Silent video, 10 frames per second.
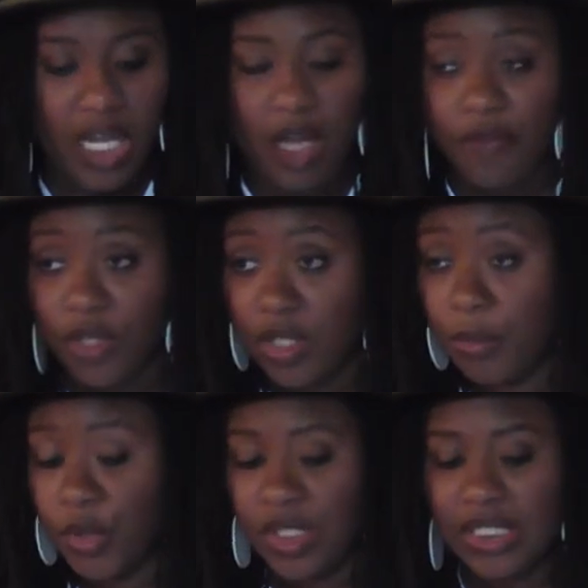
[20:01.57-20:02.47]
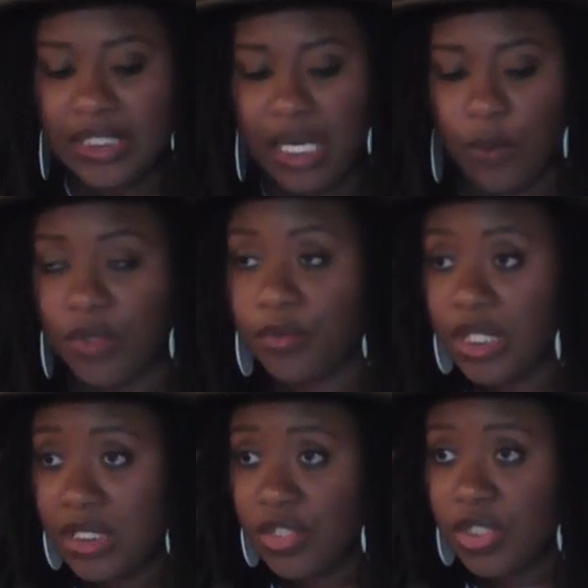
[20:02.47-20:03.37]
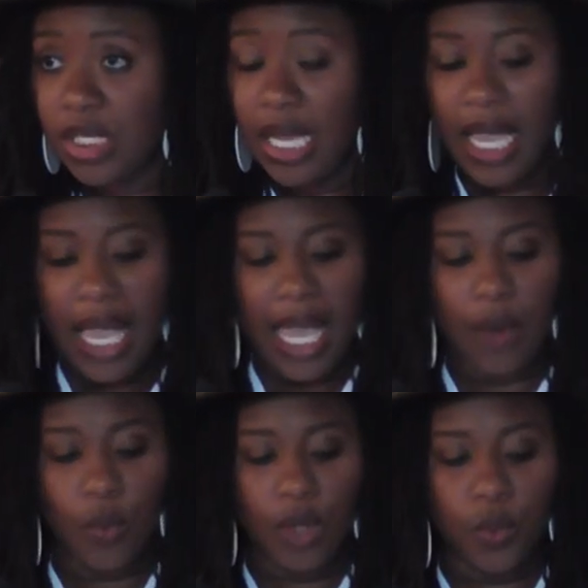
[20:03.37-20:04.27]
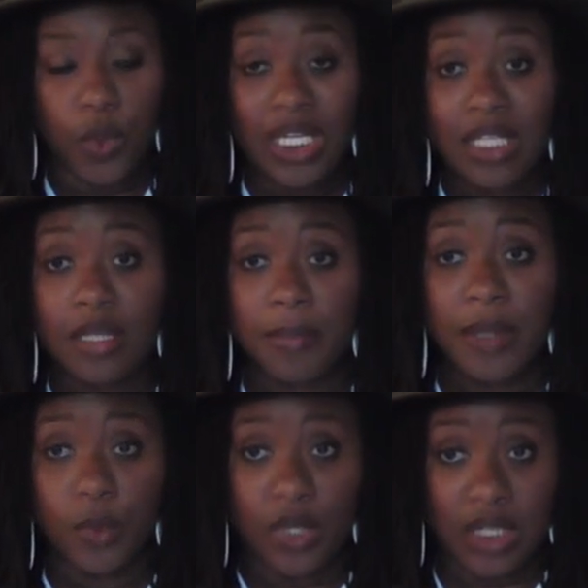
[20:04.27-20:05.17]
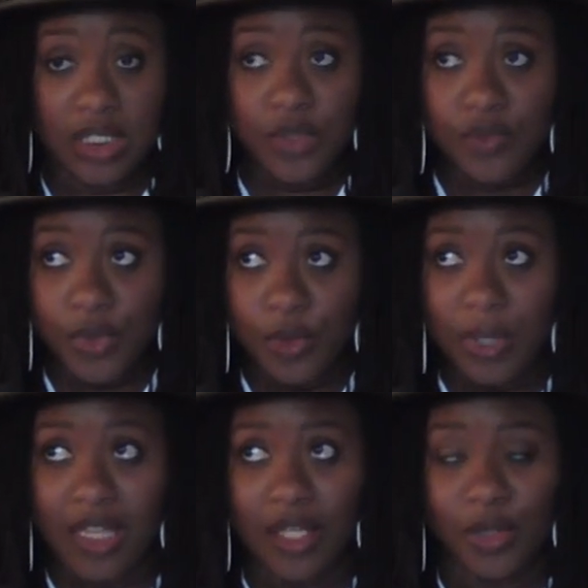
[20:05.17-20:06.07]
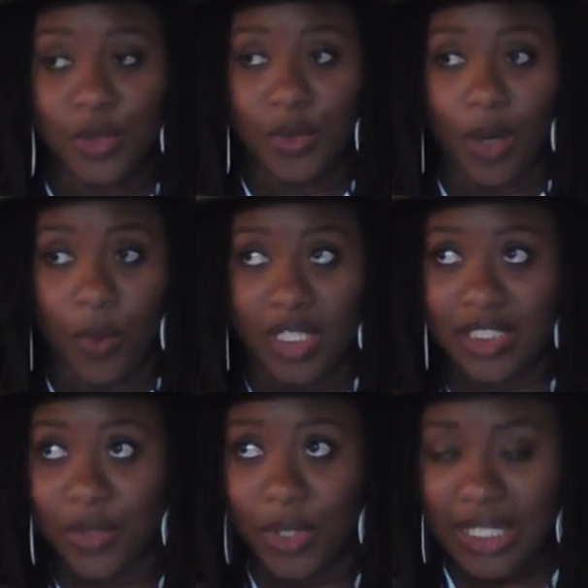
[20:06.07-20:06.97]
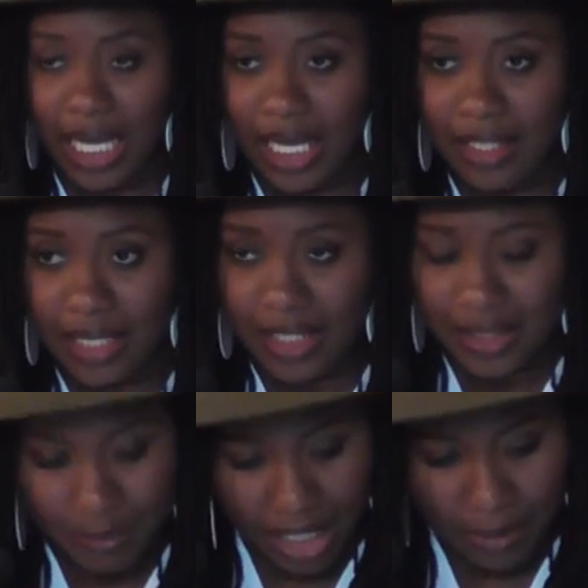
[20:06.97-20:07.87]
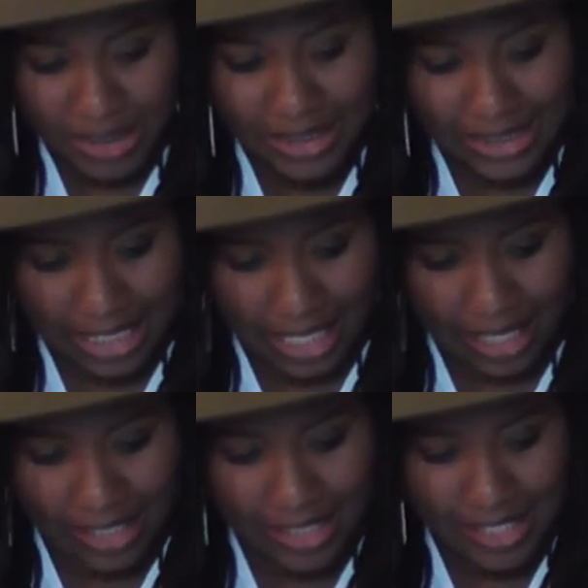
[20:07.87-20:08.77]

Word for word: for the communities that we reach, and what we, the people in this room and those who are watching online, thanks mom and dad,